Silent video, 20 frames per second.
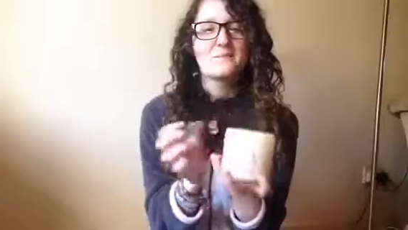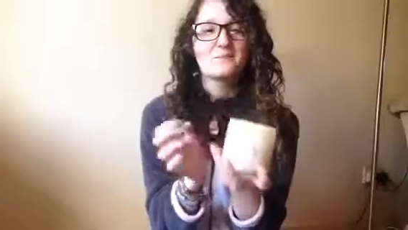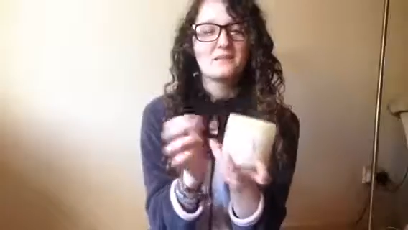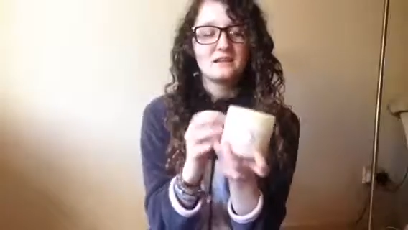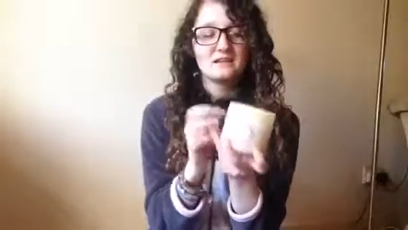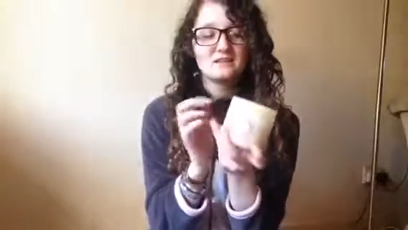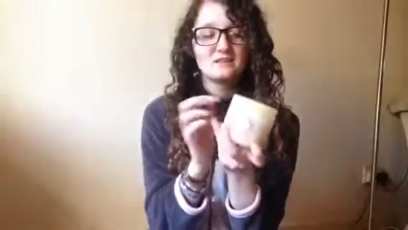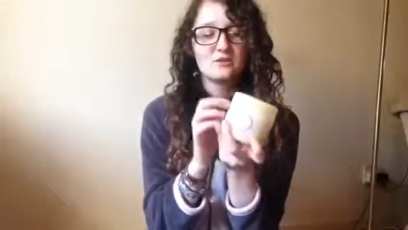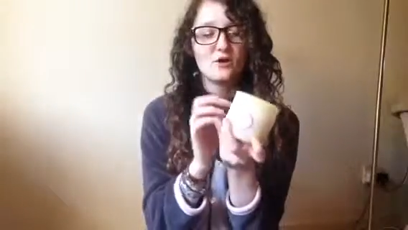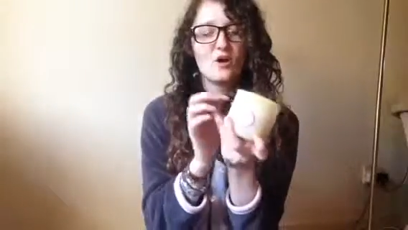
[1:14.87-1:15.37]

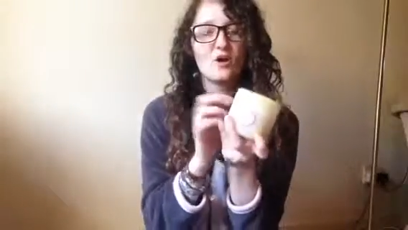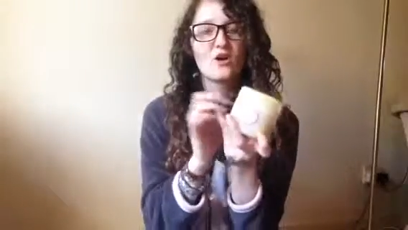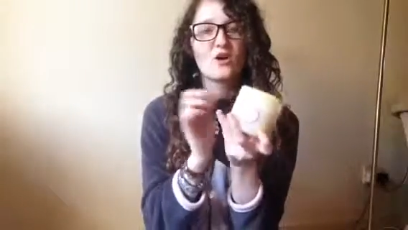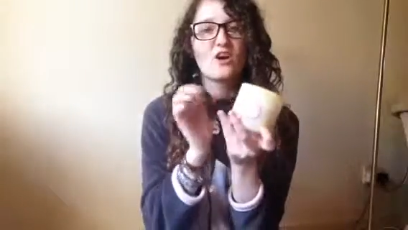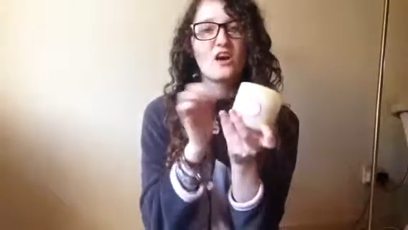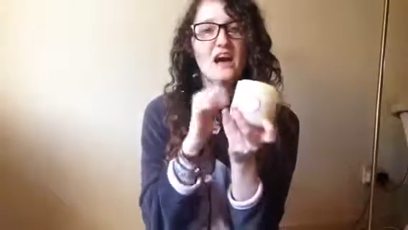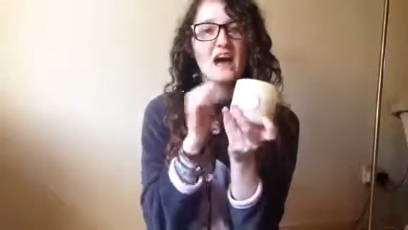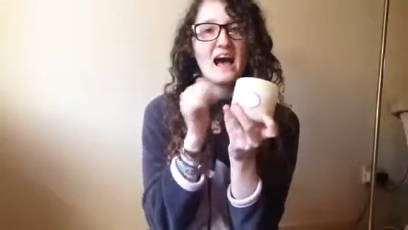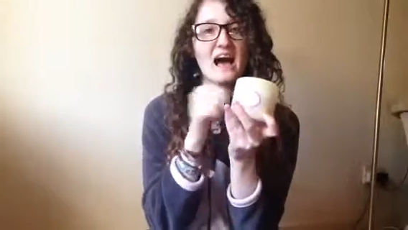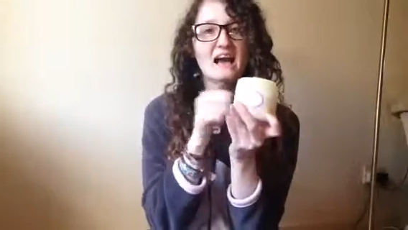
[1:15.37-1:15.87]
it's not
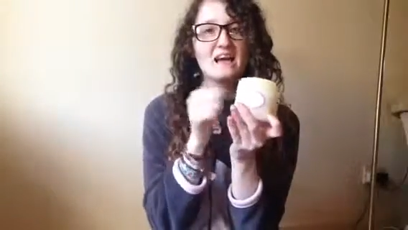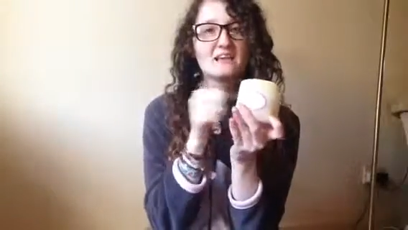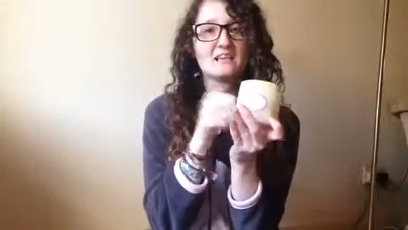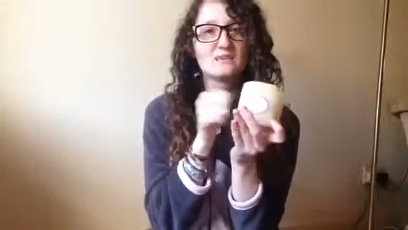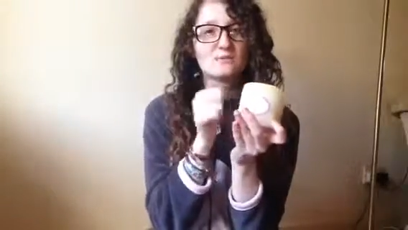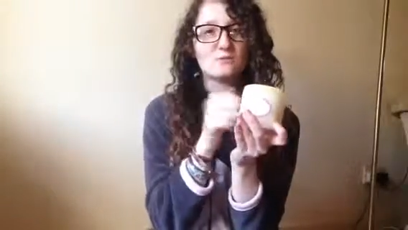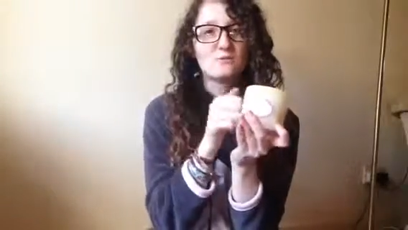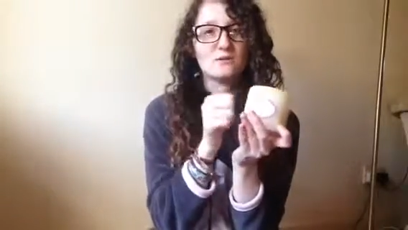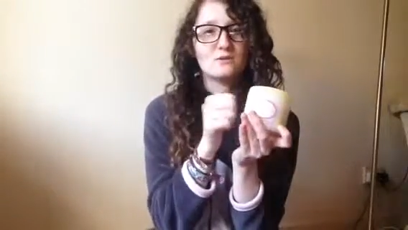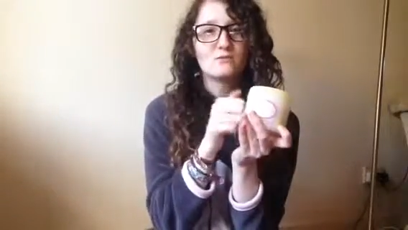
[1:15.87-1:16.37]

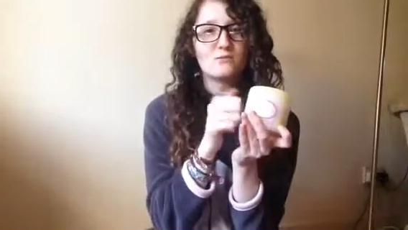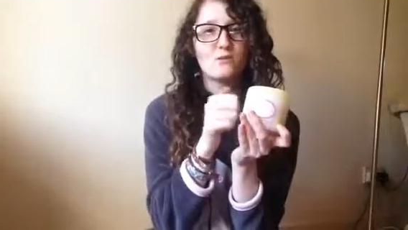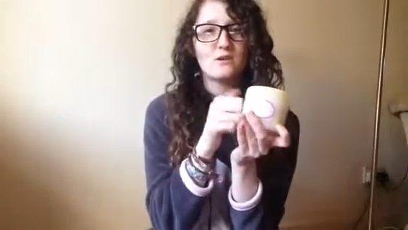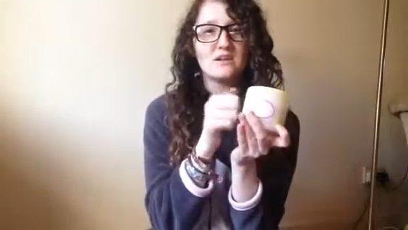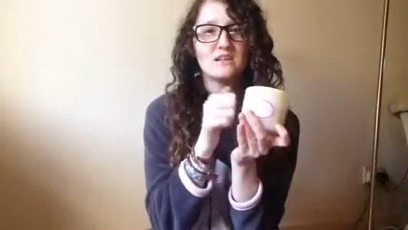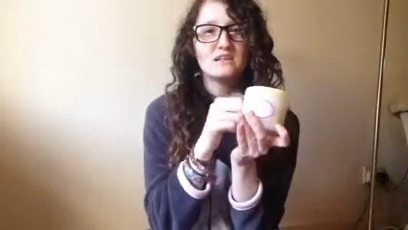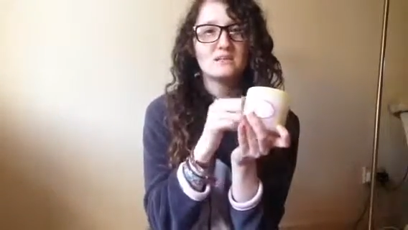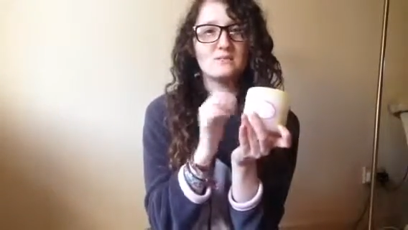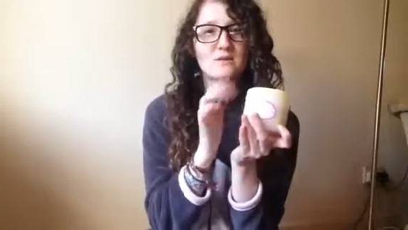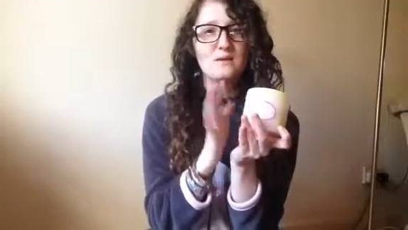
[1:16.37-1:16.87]
glass, which
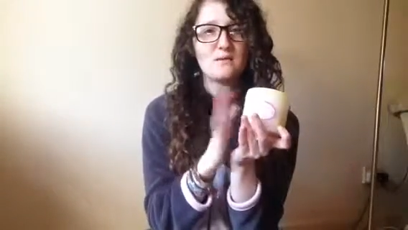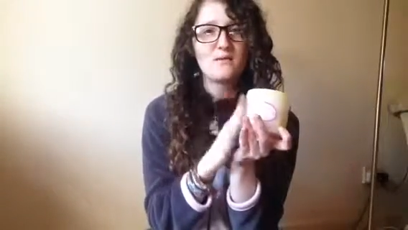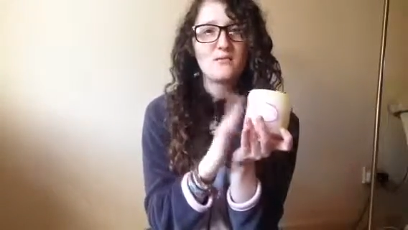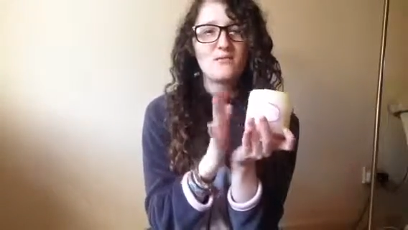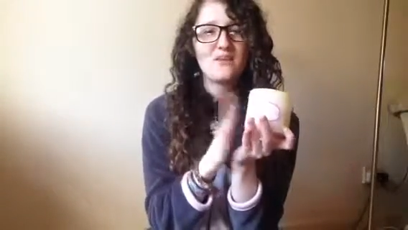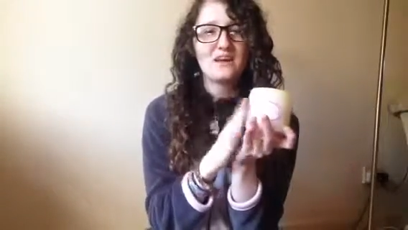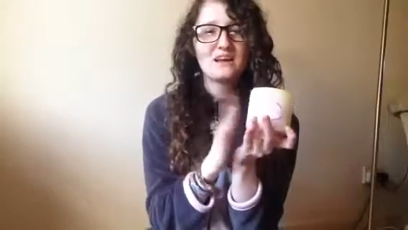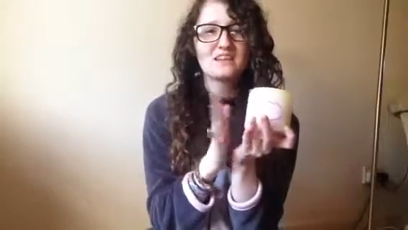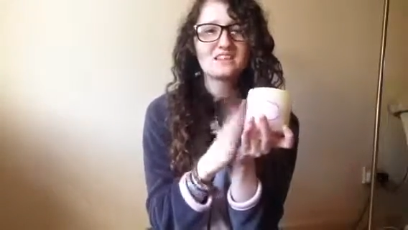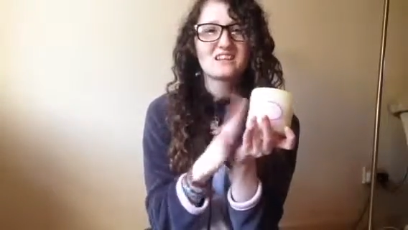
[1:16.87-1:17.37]
worries me with
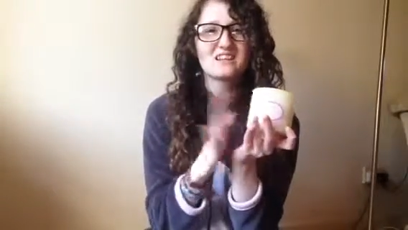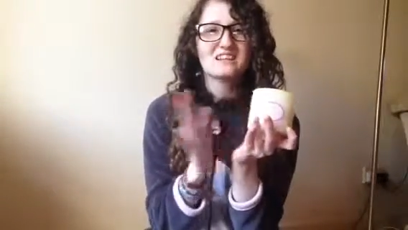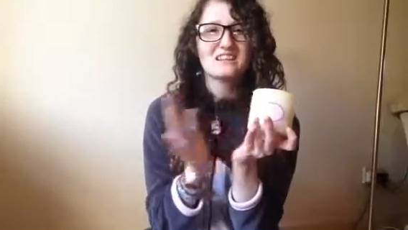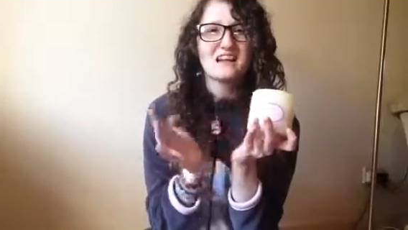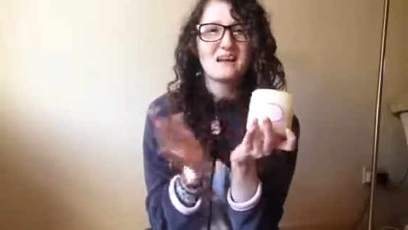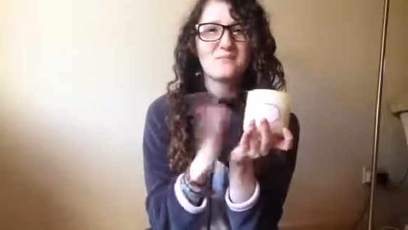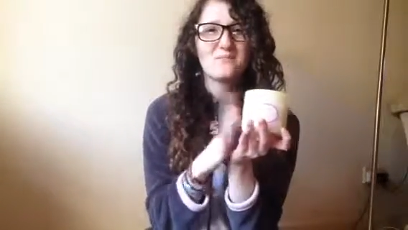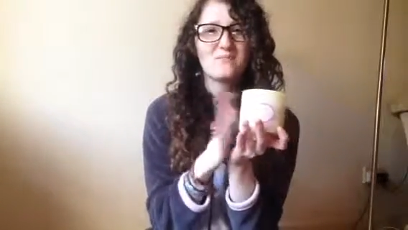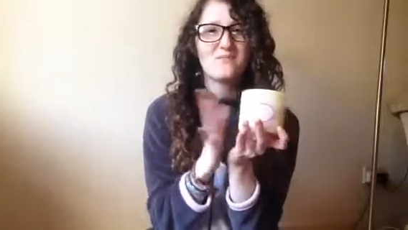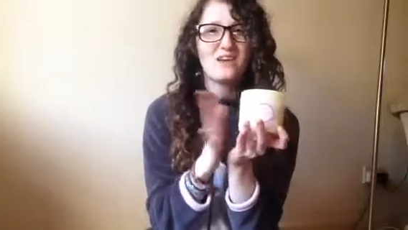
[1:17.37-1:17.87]
things because
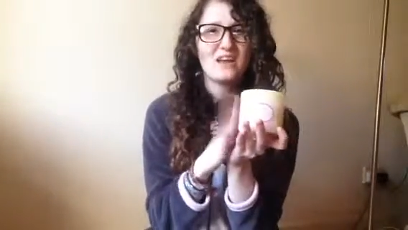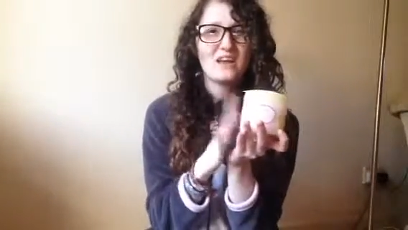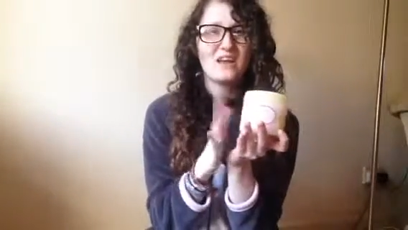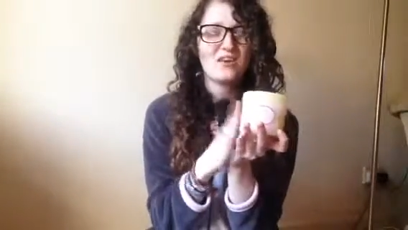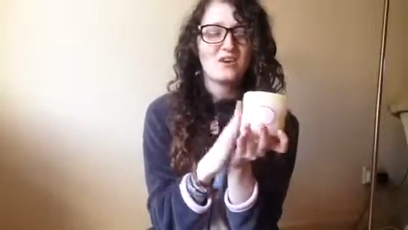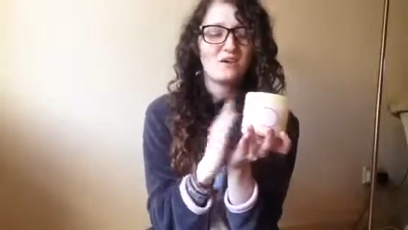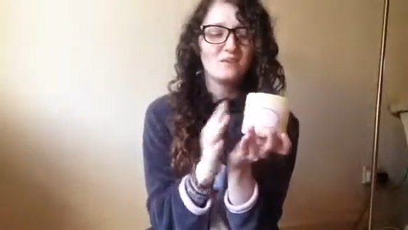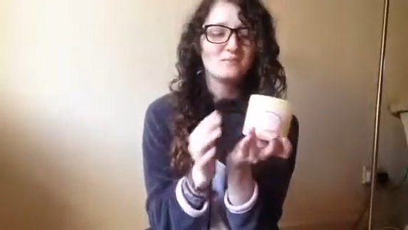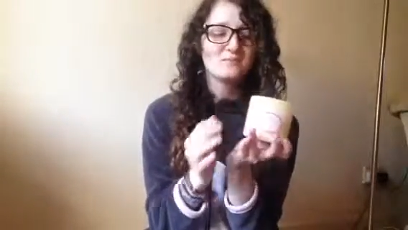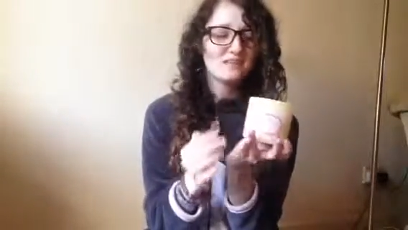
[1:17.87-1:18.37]
I'm very
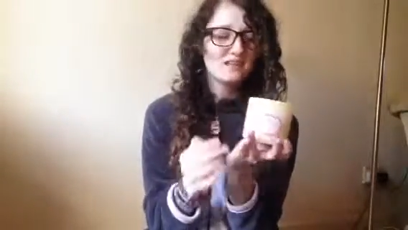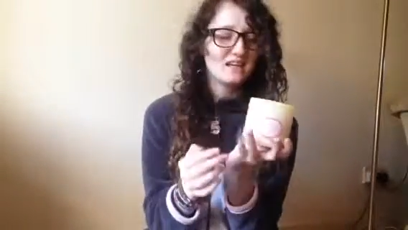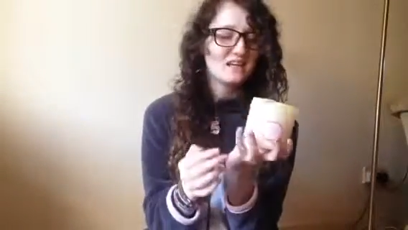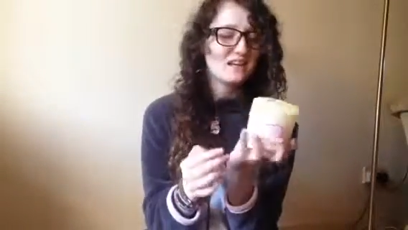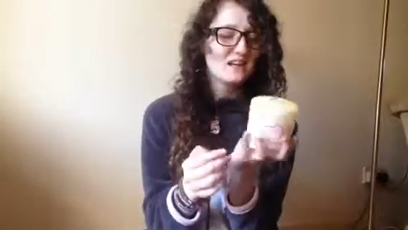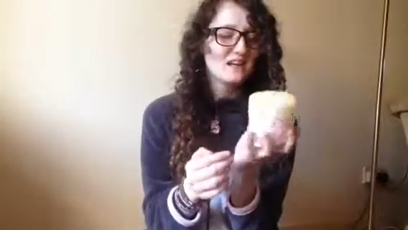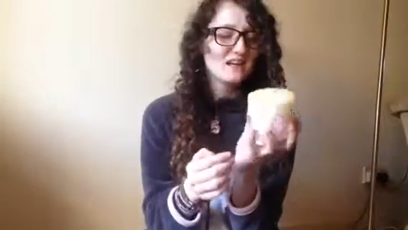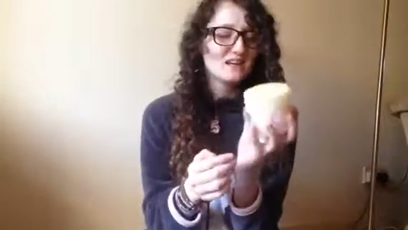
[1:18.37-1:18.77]
clumsy.